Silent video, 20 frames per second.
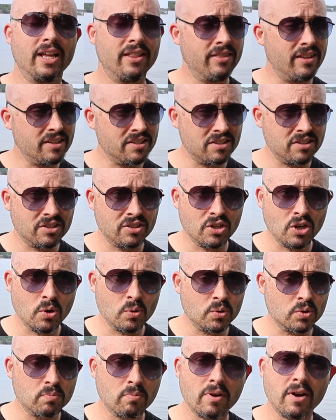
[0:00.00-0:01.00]
and this is
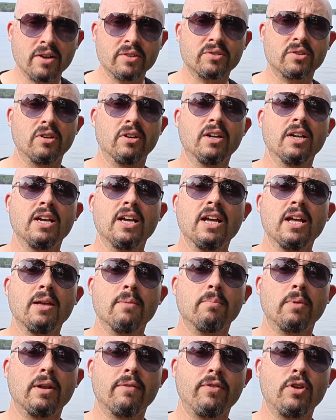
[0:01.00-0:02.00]
no sponsor,
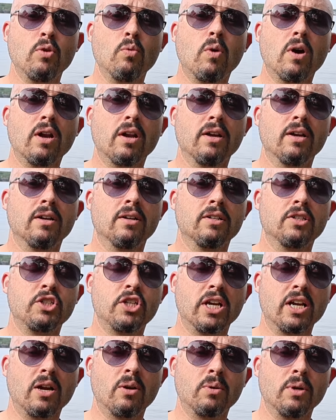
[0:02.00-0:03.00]
but if you want to
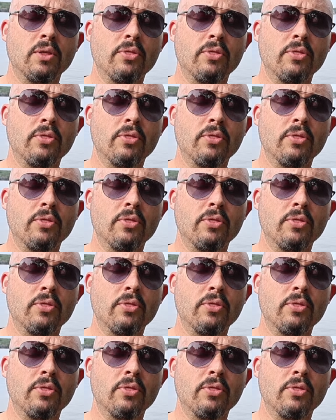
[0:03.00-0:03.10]
check out